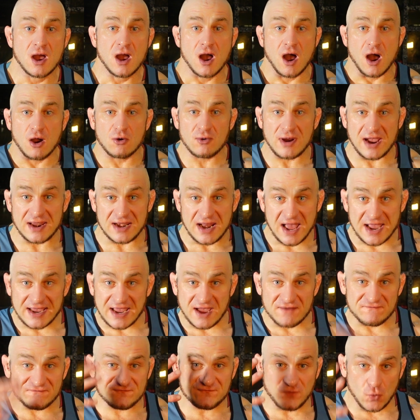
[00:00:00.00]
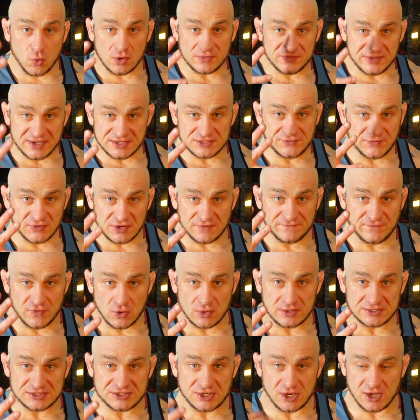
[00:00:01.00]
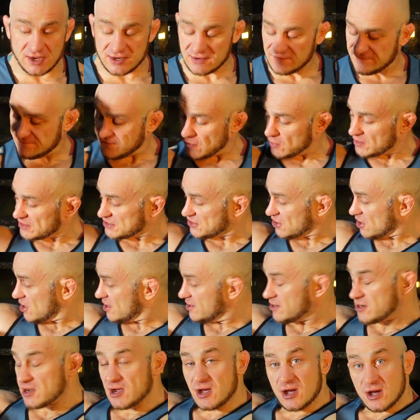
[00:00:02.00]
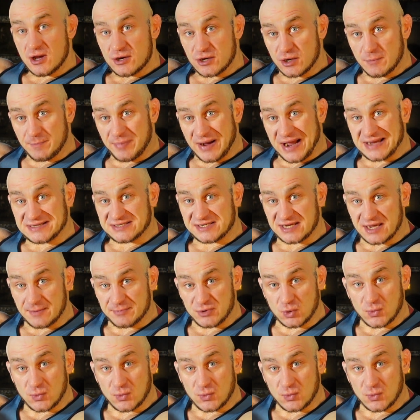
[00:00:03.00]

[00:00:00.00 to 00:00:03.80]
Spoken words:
All right, I got 4 things for you to focus on your bicep.